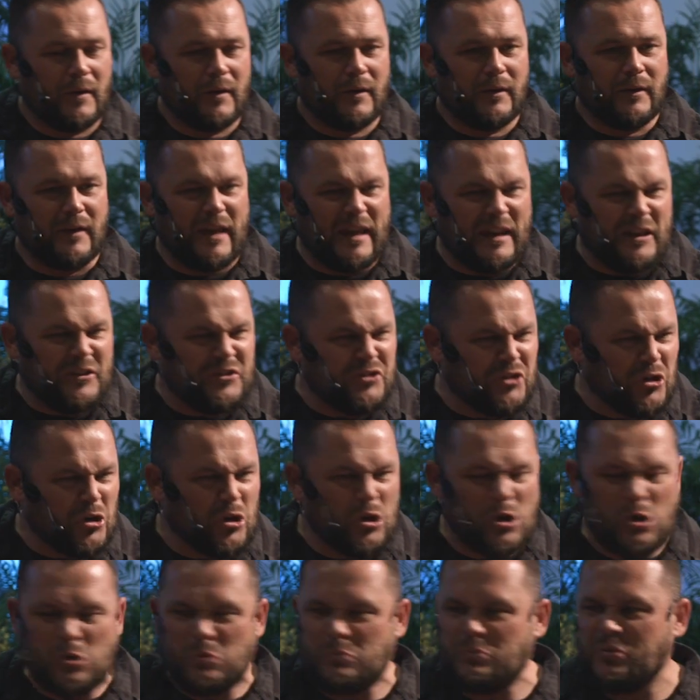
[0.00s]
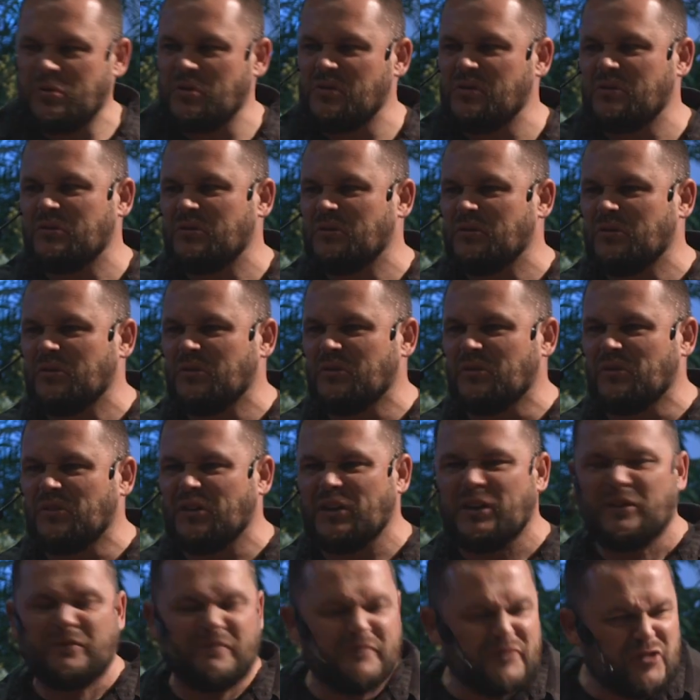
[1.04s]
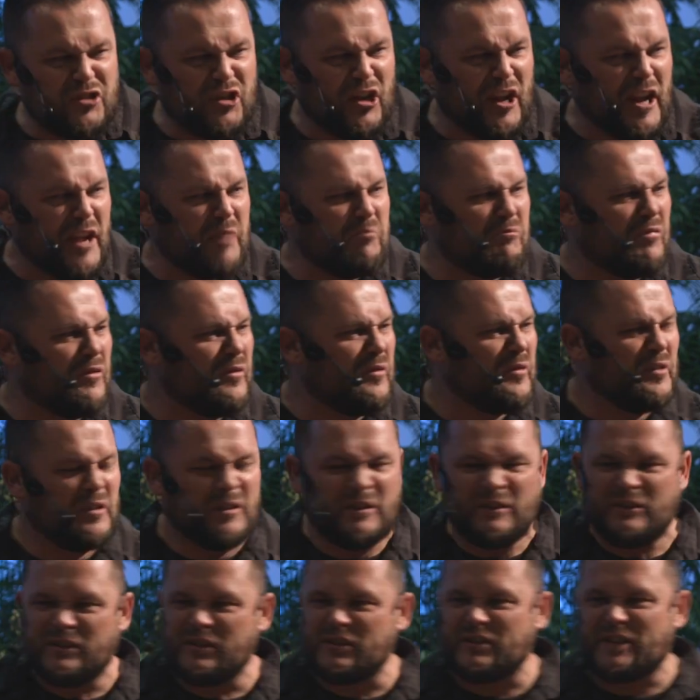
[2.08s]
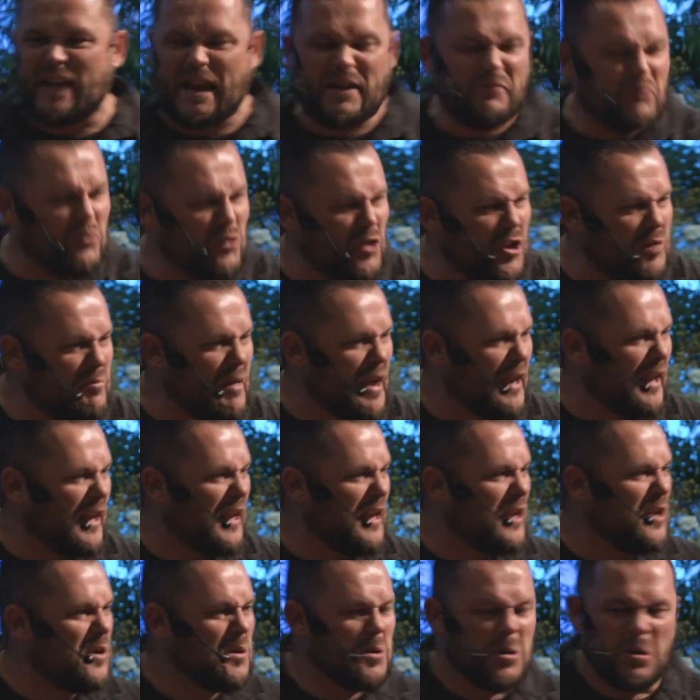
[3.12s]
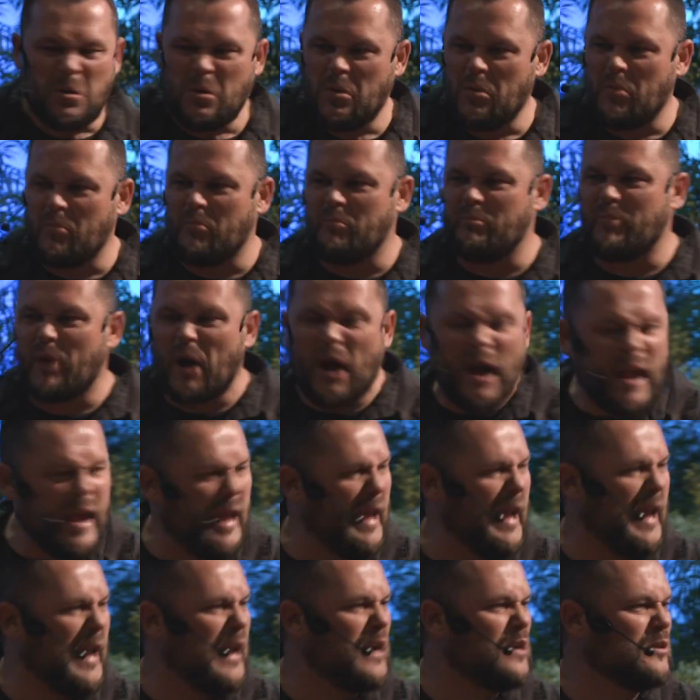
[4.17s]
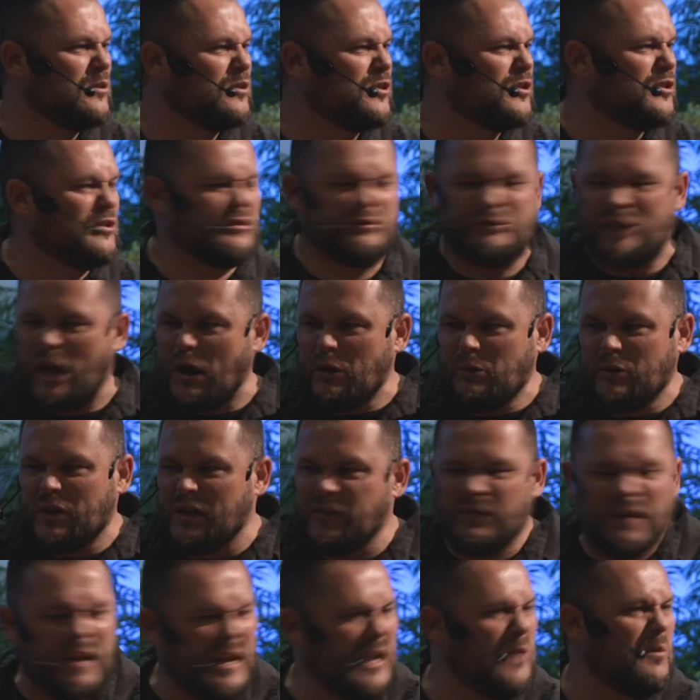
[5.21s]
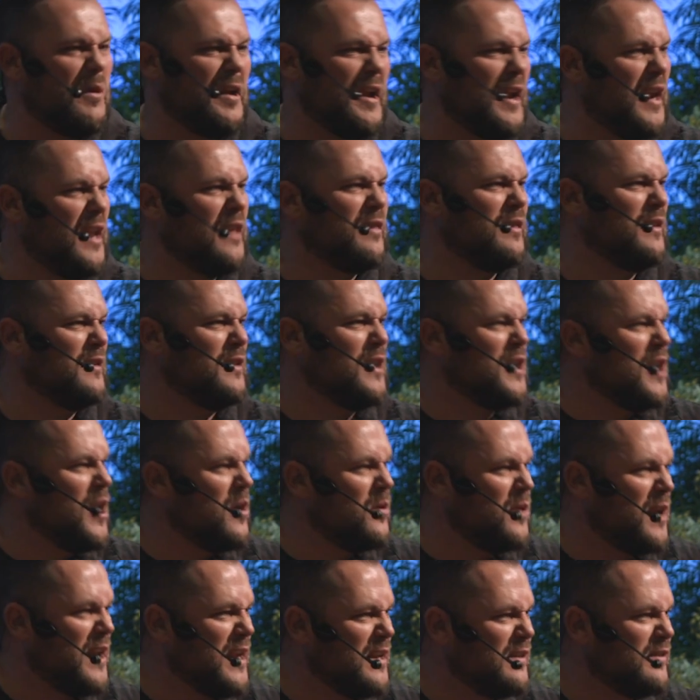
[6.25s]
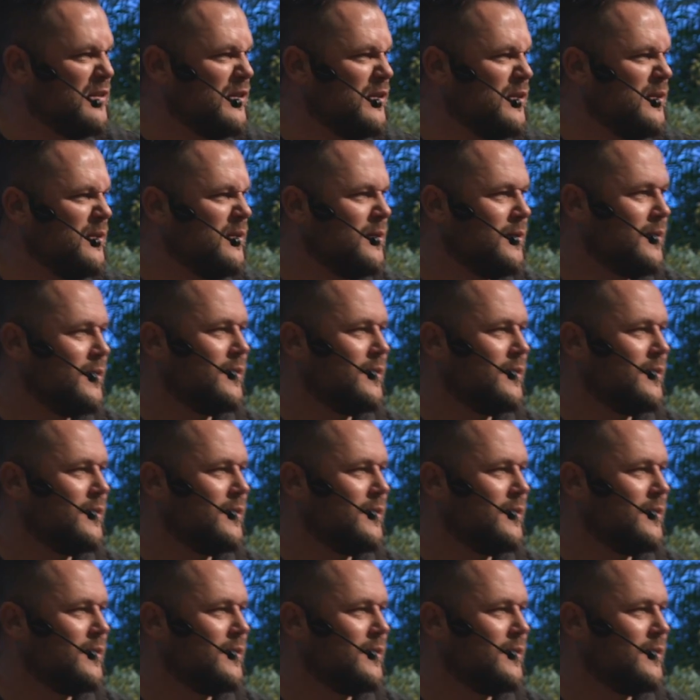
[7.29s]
Get a job, live cheap, save all your money, buy a house, don't give anyone anything you don't need to.